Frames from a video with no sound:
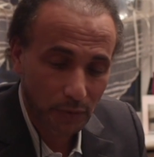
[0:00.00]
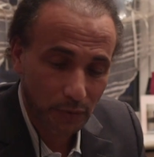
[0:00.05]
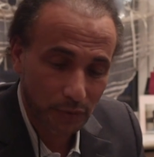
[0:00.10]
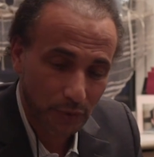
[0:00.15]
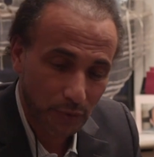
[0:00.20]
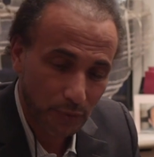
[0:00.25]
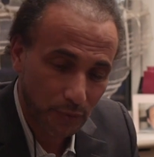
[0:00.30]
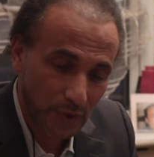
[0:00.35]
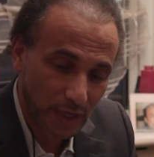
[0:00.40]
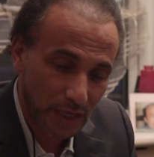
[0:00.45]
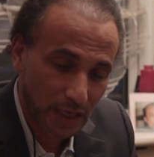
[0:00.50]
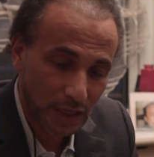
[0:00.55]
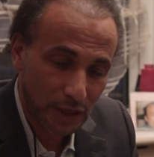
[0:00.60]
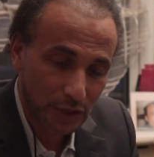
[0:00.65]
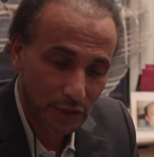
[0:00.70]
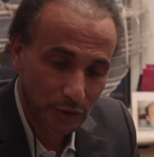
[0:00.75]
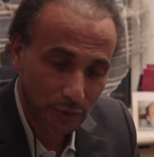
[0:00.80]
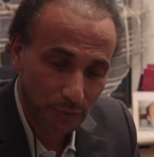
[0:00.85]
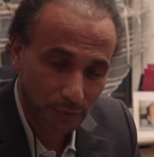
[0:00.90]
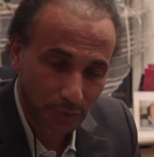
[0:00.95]
the way
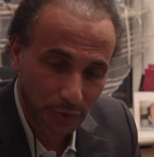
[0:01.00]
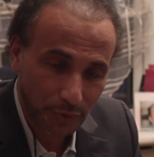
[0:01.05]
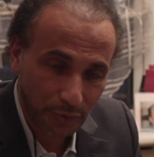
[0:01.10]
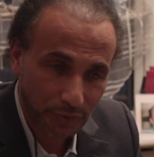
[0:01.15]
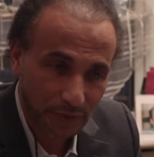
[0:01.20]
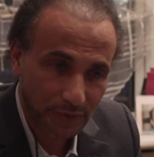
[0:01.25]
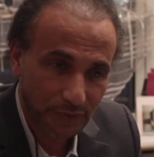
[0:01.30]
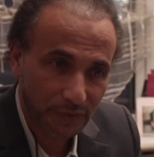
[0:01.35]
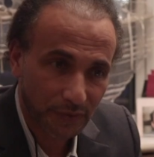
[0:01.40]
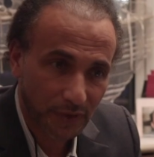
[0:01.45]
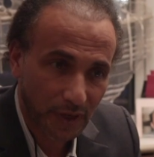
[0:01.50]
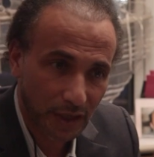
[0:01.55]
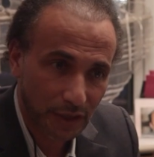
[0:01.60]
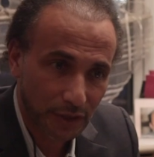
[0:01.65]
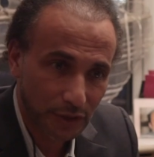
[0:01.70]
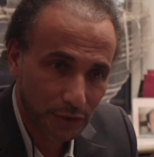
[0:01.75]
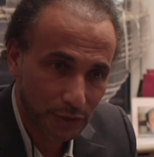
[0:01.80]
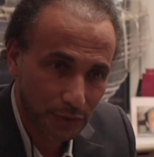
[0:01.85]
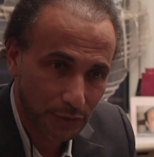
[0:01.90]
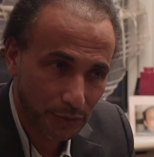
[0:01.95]
you purify
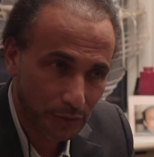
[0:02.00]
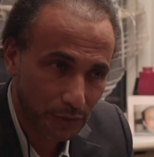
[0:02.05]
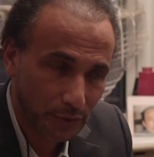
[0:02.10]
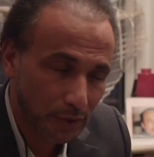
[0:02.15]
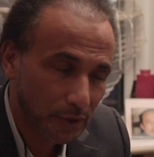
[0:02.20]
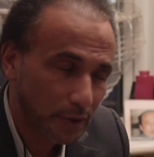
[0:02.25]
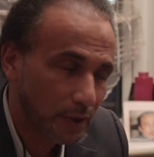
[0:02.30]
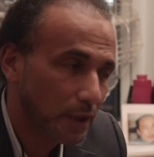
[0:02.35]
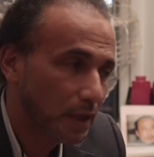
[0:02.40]
your